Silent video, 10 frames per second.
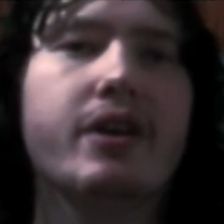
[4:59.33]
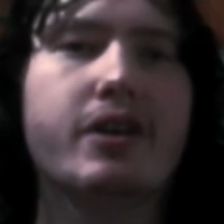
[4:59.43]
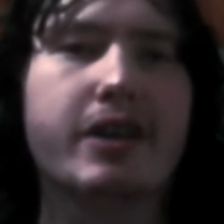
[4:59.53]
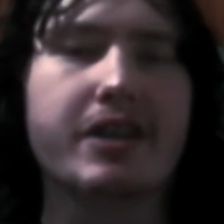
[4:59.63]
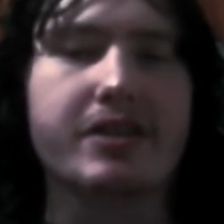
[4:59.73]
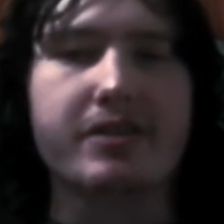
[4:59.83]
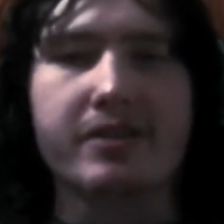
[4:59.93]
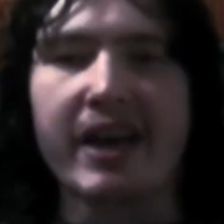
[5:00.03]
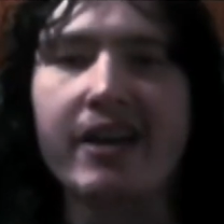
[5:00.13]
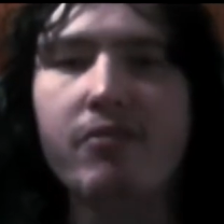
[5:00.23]
because
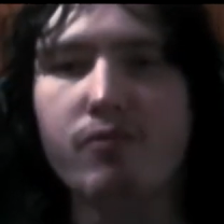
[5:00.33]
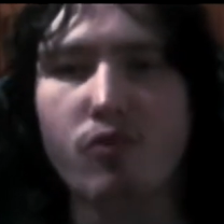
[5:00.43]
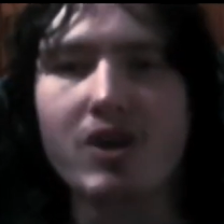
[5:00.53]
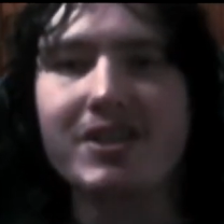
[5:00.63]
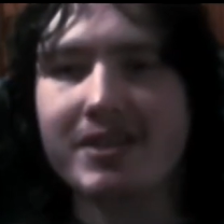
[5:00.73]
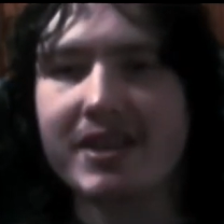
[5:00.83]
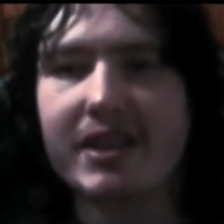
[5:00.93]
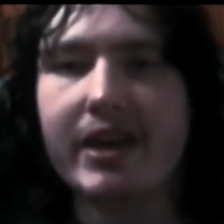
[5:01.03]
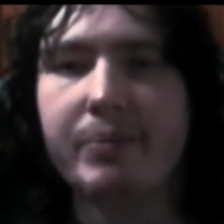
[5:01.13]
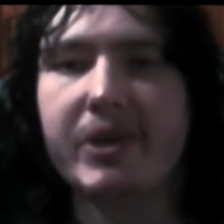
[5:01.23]
that one scene
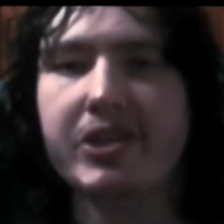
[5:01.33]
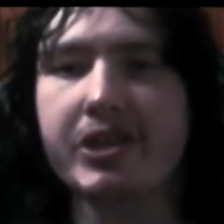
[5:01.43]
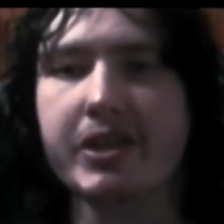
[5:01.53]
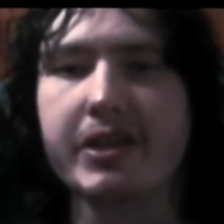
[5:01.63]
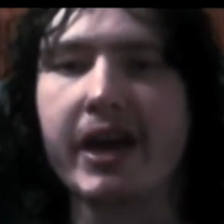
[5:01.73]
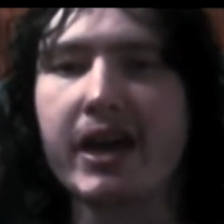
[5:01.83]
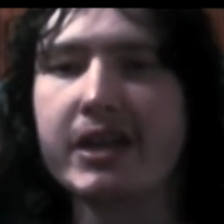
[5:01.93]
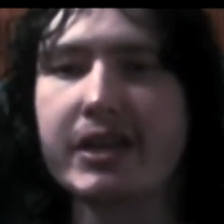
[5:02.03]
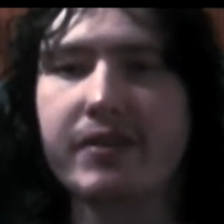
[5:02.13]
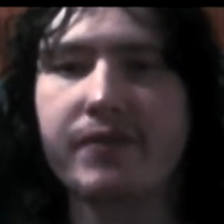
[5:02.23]
I mentioned
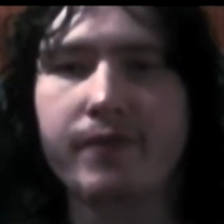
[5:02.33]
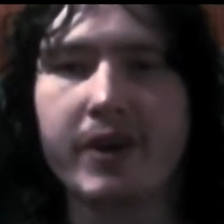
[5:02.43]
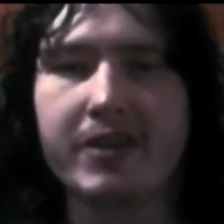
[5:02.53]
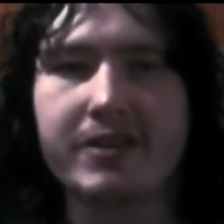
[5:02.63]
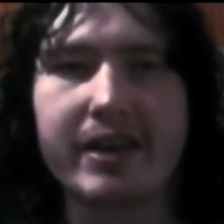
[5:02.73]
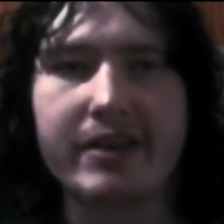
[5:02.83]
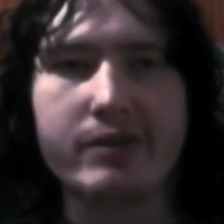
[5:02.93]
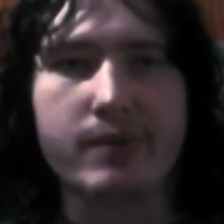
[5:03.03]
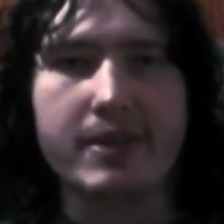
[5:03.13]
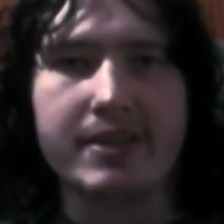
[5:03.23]
kind of fucks that
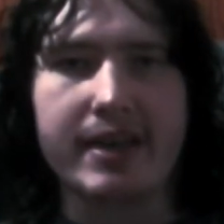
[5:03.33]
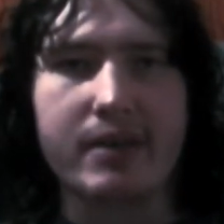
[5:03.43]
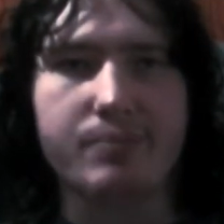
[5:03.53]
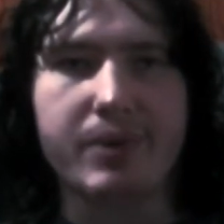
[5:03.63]
twist up,